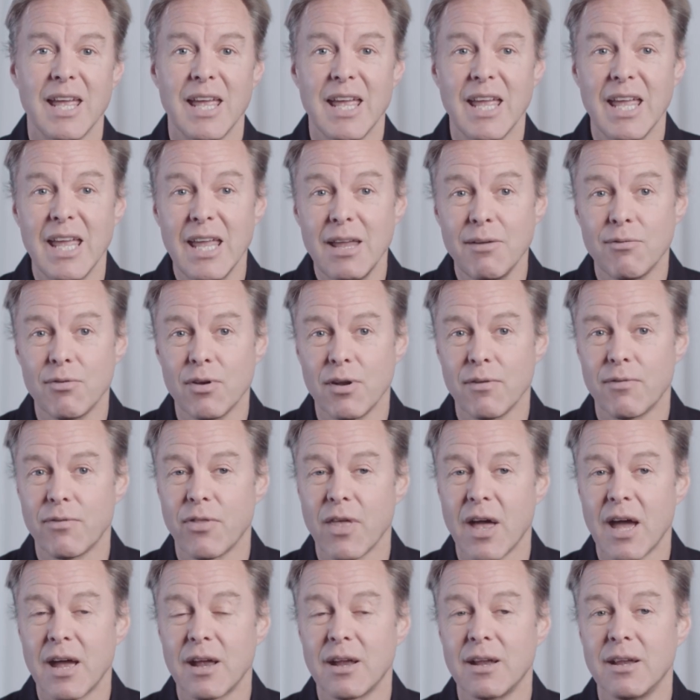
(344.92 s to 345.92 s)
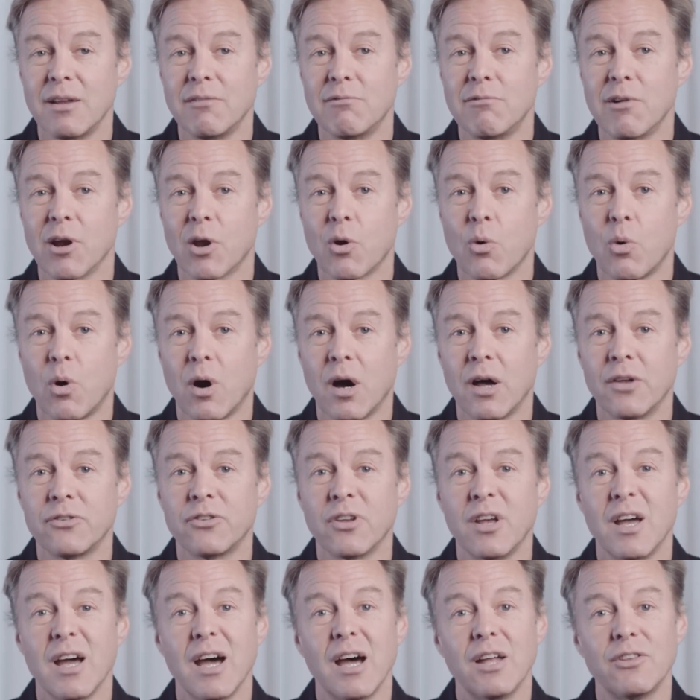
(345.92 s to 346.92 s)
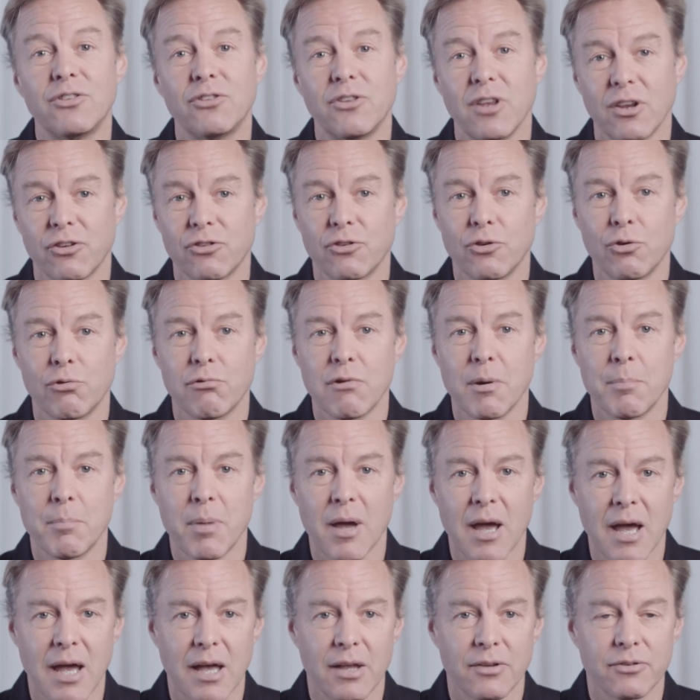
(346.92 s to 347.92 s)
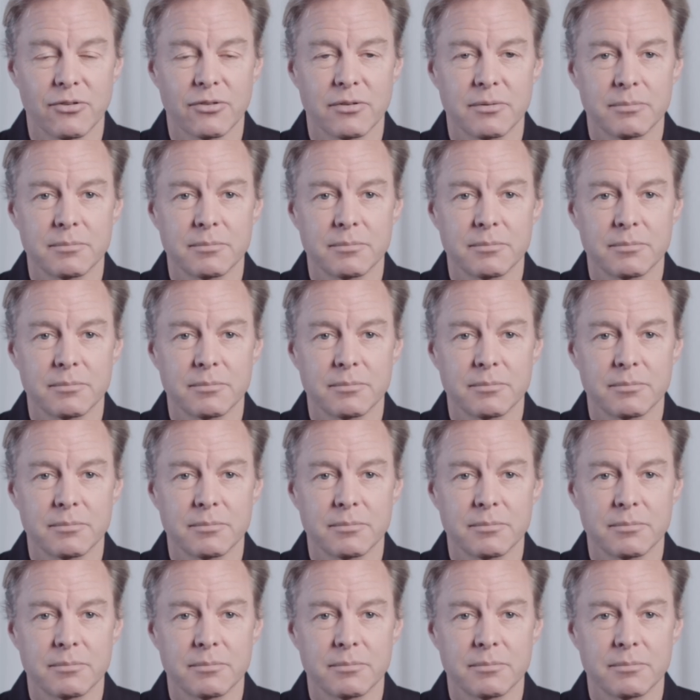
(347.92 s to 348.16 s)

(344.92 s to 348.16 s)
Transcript: even if it requires additional repairs.